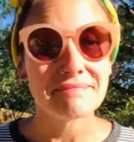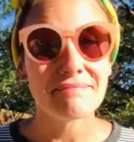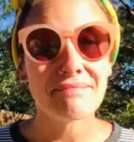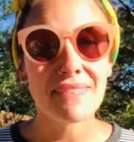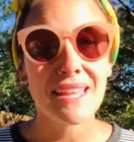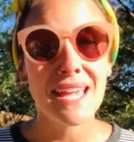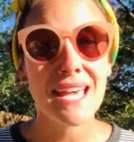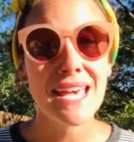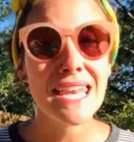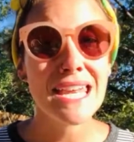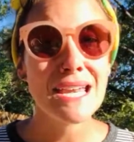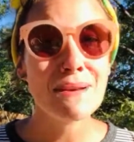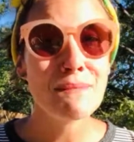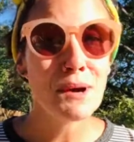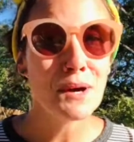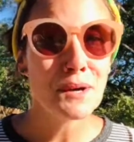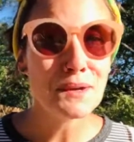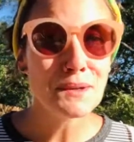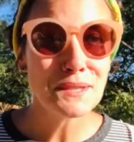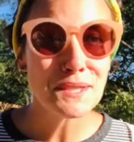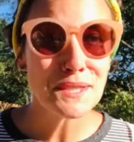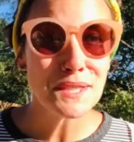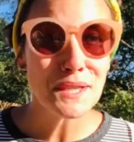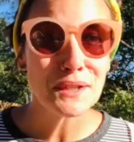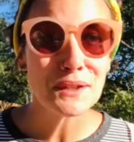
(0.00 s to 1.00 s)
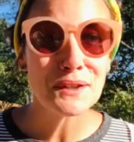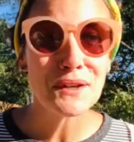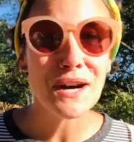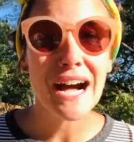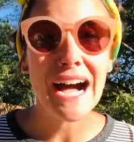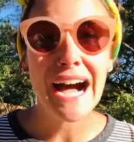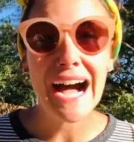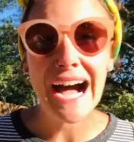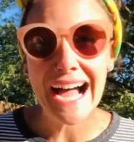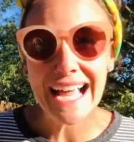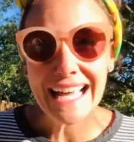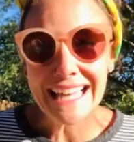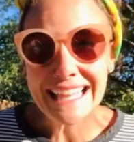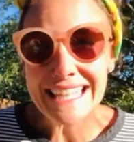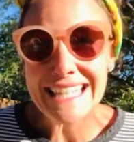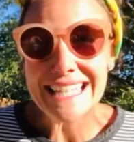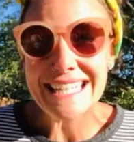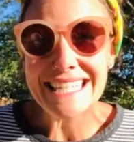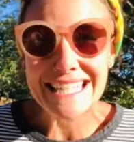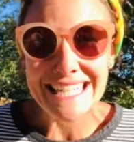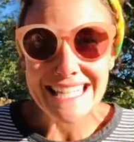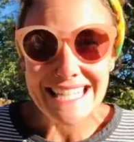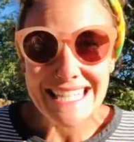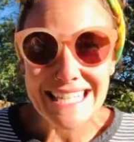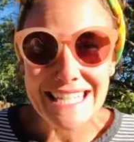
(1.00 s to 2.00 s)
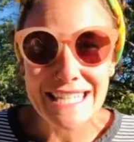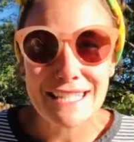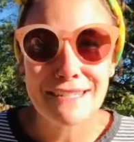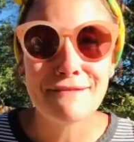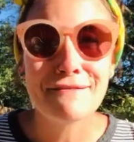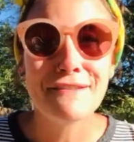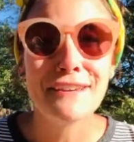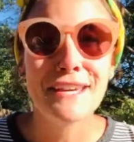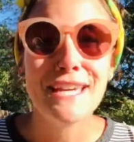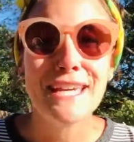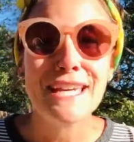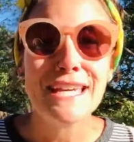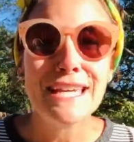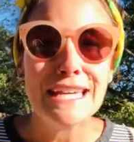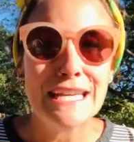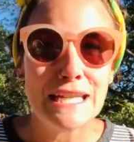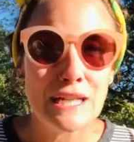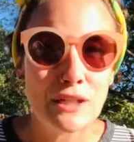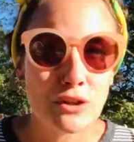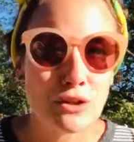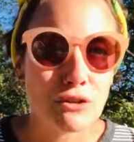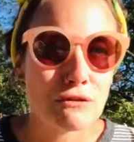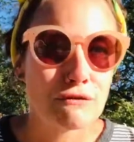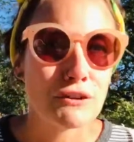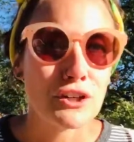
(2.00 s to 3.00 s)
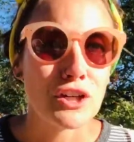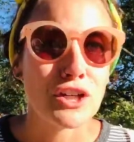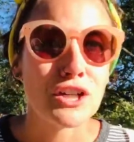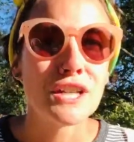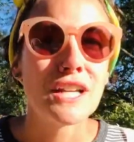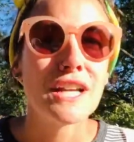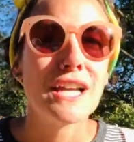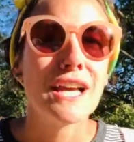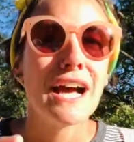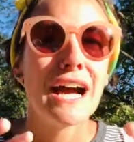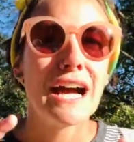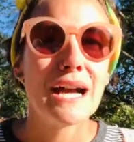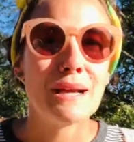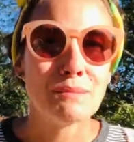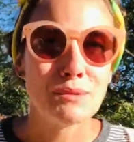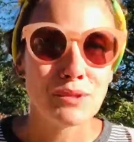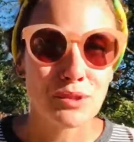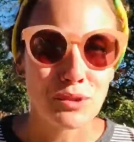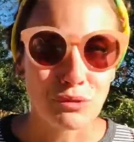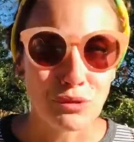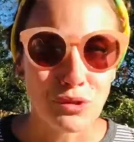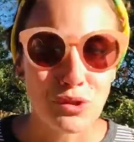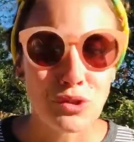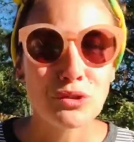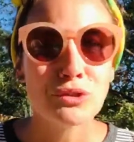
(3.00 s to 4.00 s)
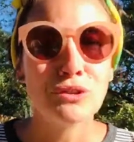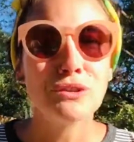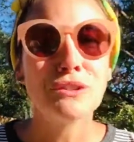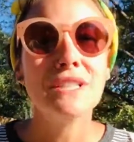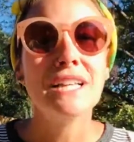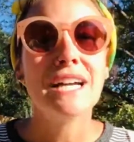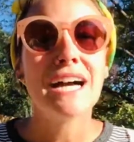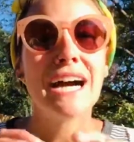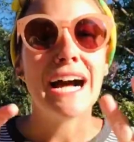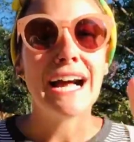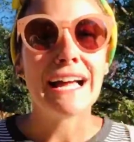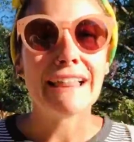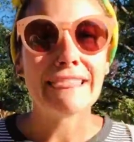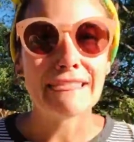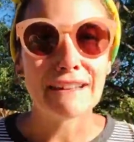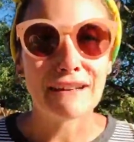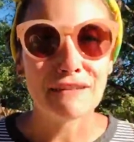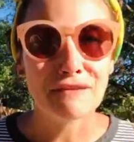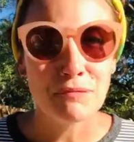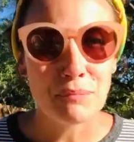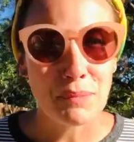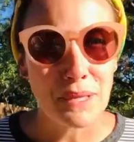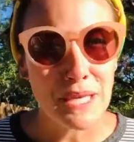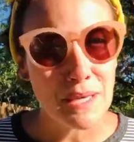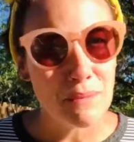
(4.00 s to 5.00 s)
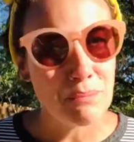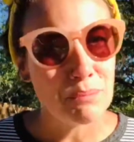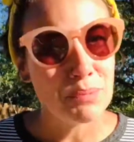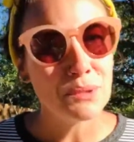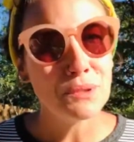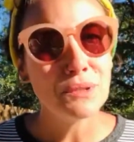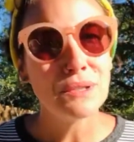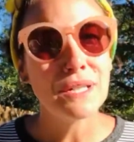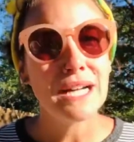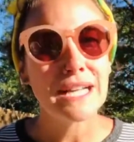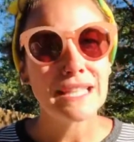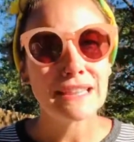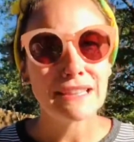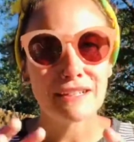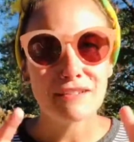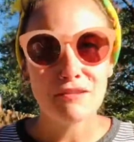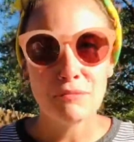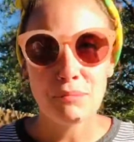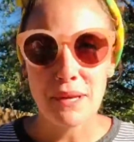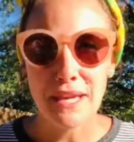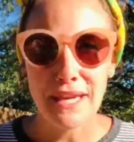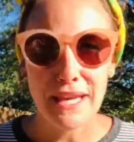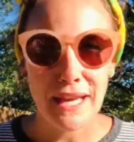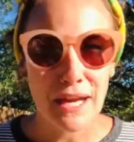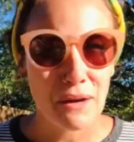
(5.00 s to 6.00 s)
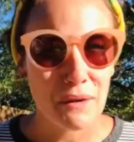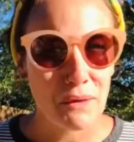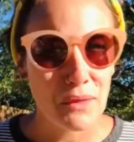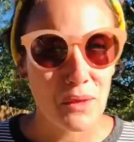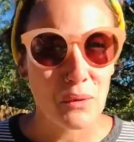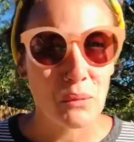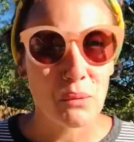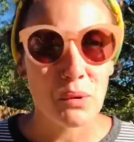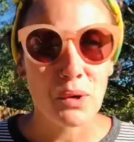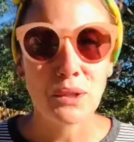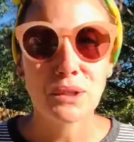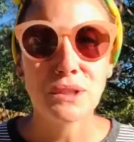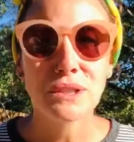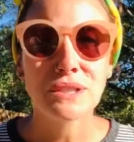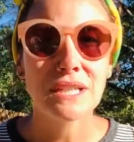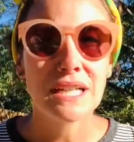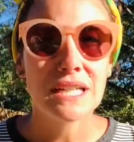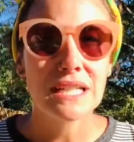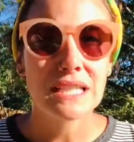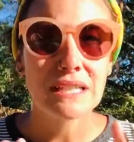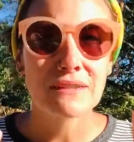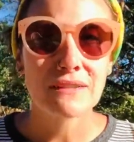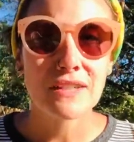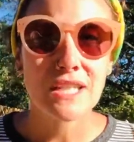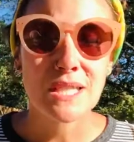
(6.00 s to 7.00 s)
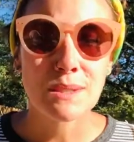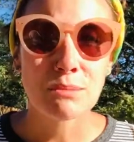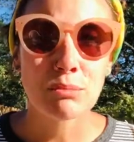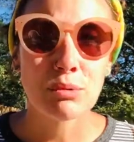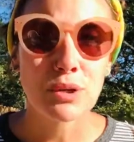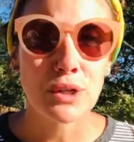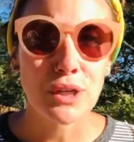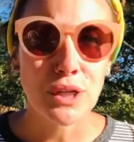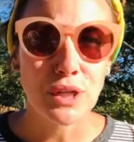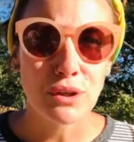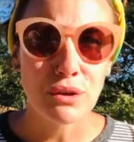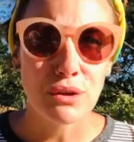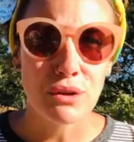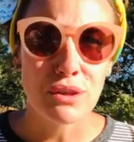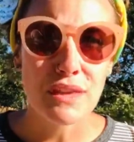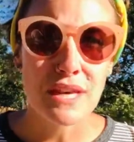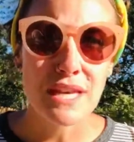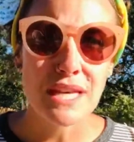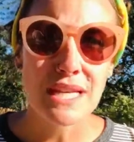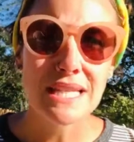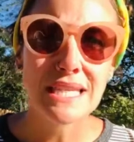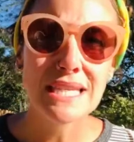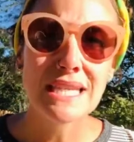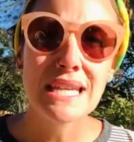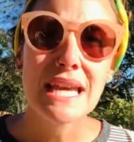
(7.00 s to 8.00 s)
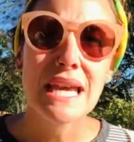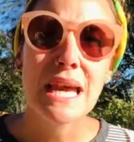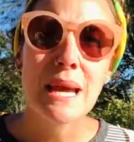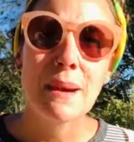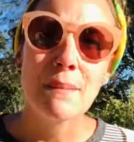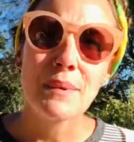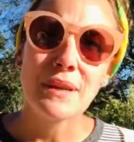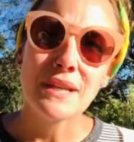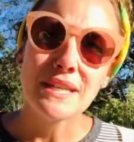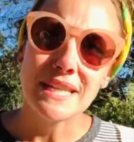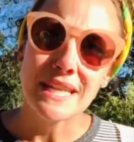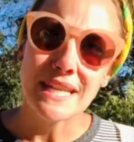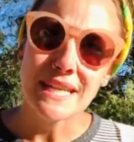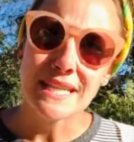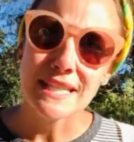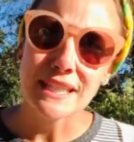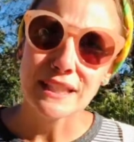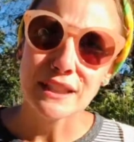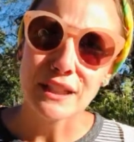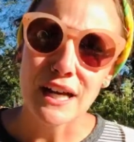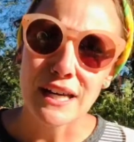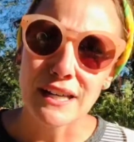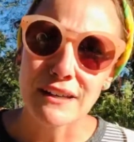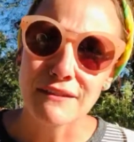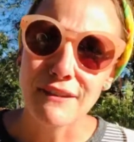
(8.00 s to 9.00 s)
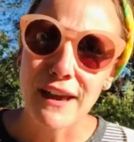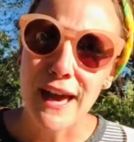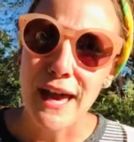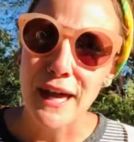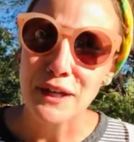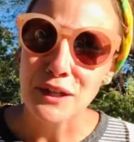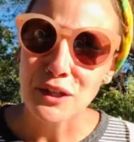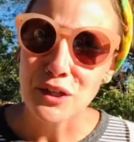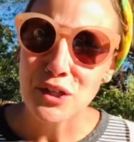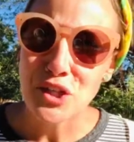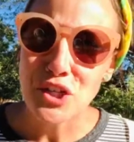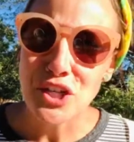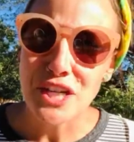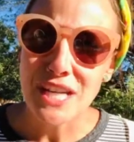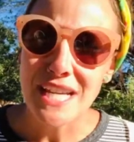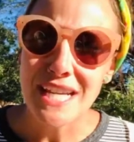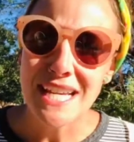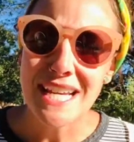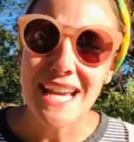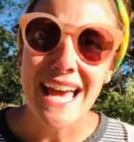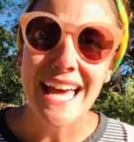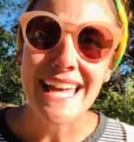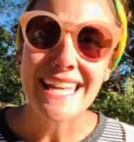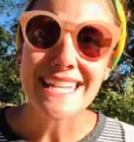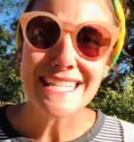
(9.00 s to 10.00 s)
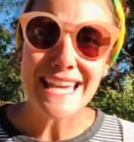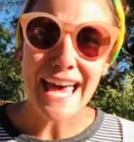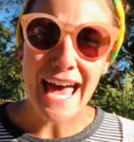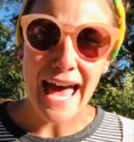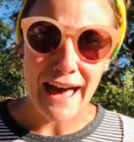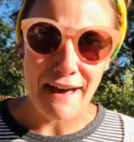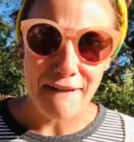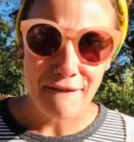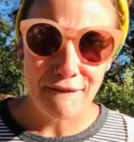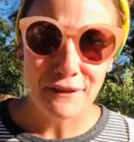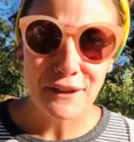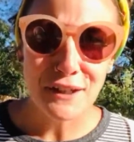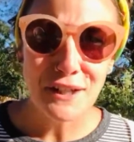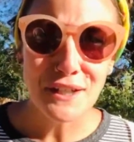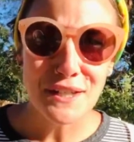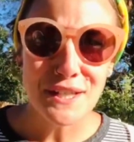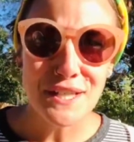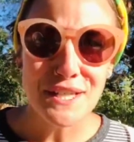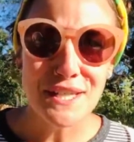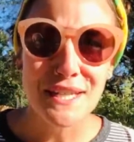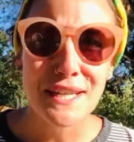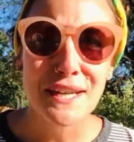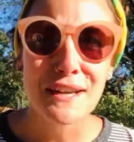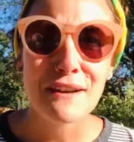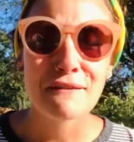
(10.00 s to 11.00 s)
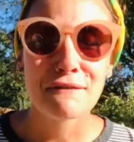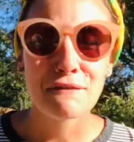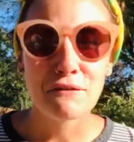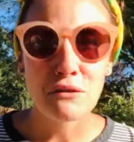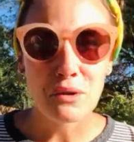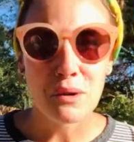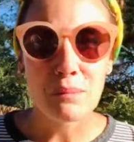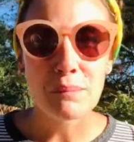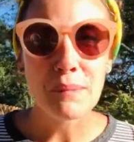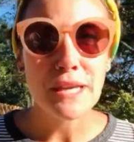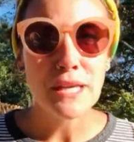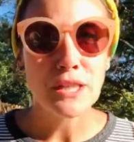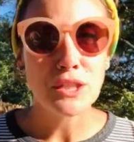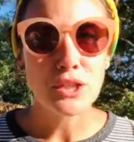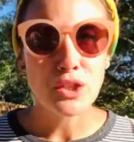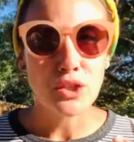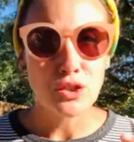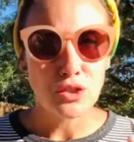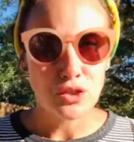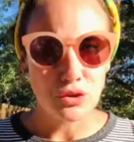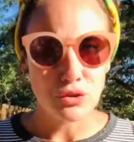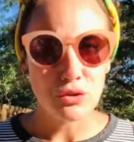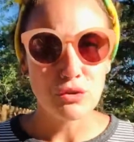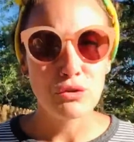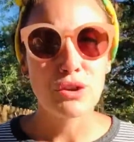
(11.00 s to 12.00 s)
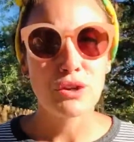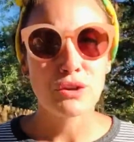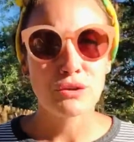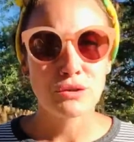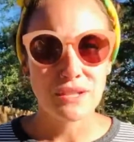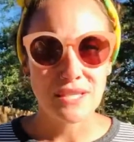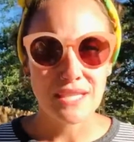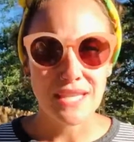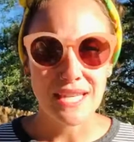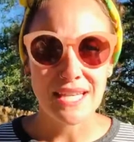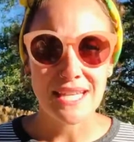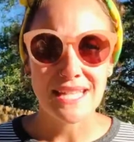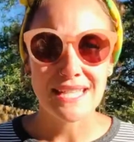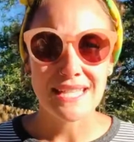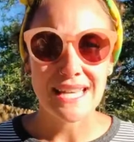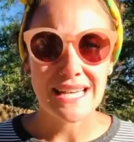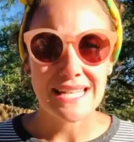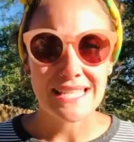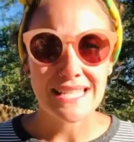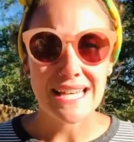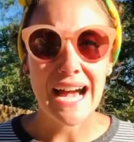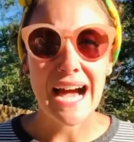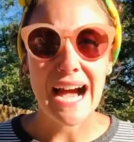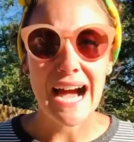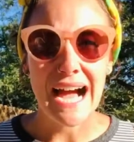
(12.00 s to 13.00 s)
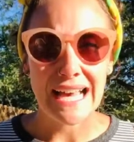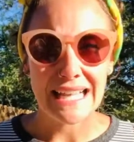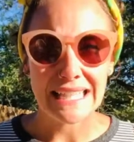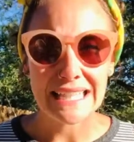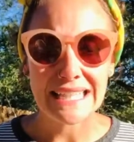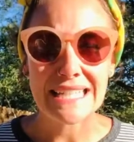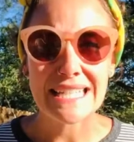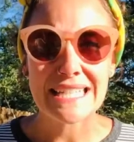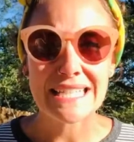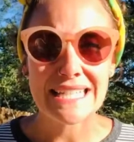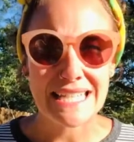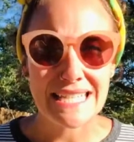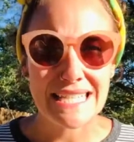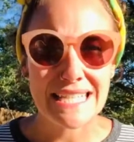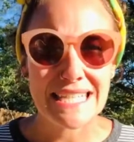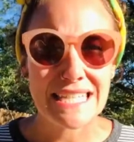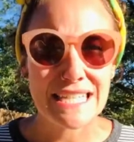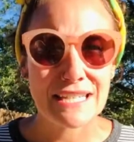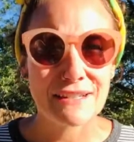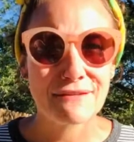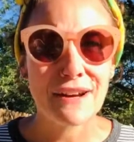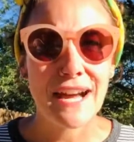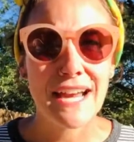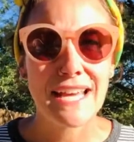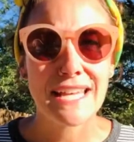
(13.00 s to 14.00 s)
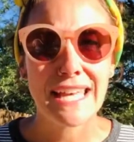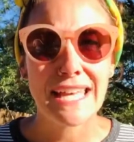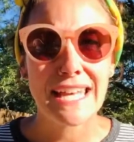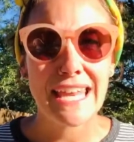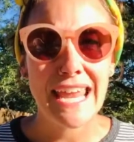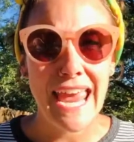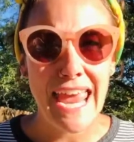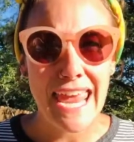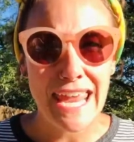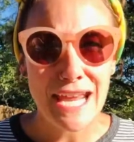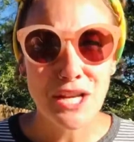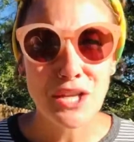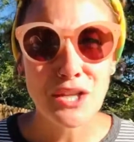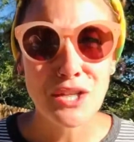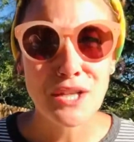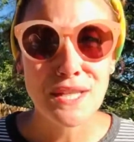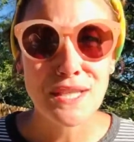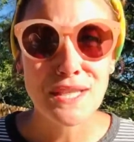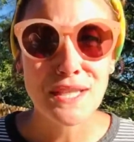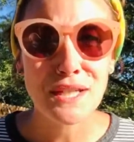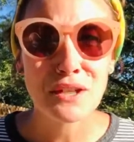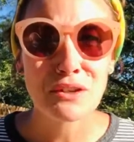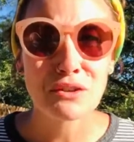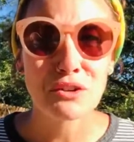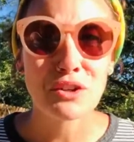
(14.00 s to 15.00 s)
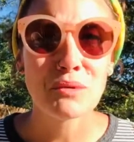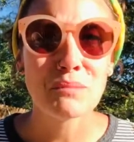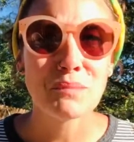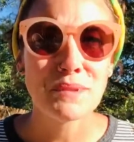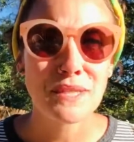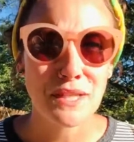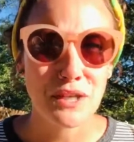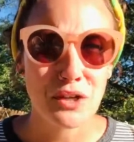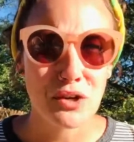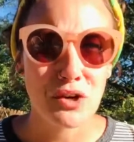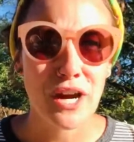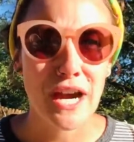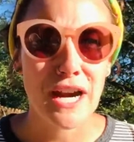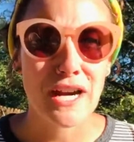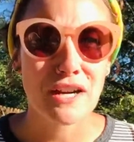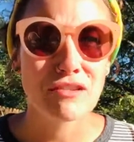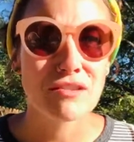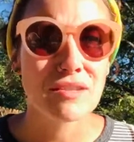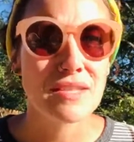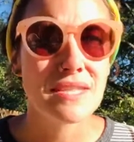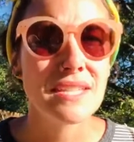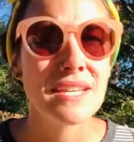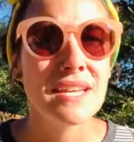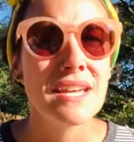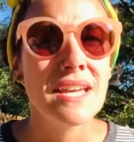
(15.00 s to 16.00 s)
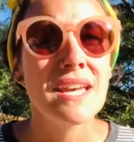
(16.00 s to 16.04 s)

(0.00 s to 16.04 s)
And I'm also a highly sensitive introvert. I'm social, I love people, I love being out in the world, I love exploring new things, but it takes a lot of energy and effort for me to do those things as a highly sensitive. I get anxious in groups and crowds.